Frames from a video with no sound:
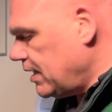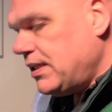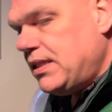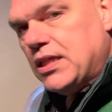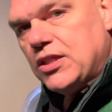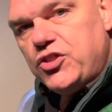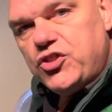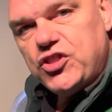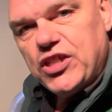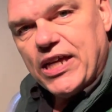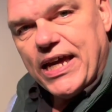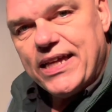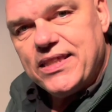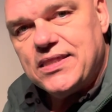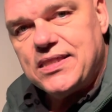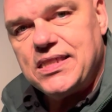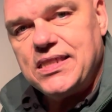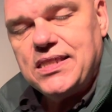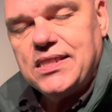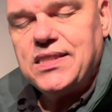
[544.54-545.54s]
the
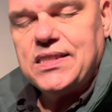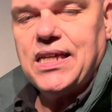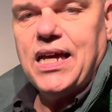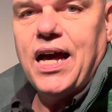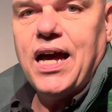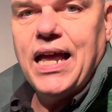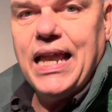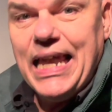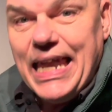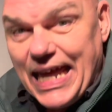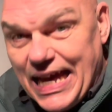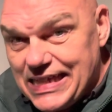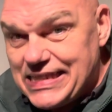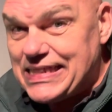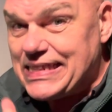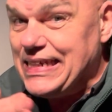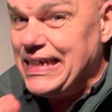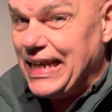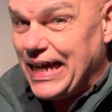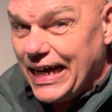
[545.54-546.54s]
chances are
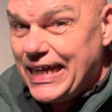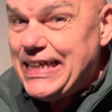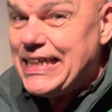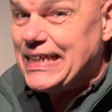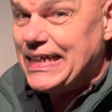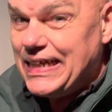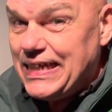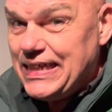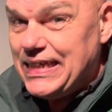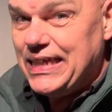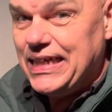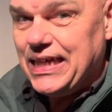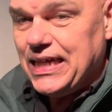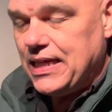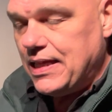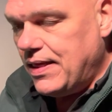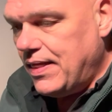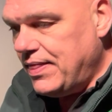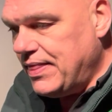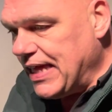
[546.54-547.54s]
less likely
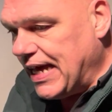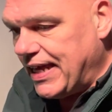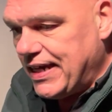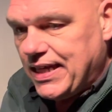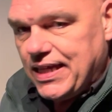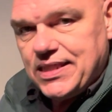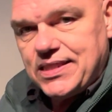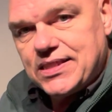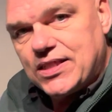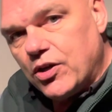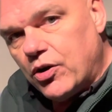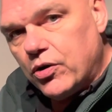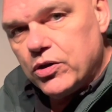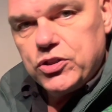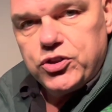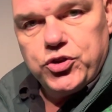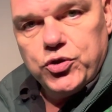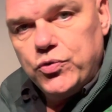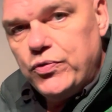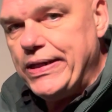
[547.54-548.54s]
that it's going
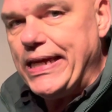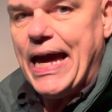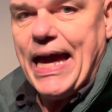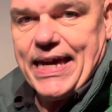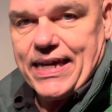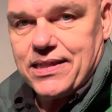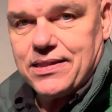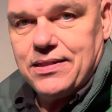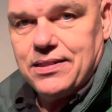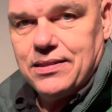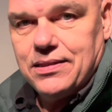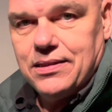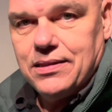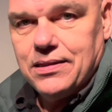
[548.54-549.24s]
to react.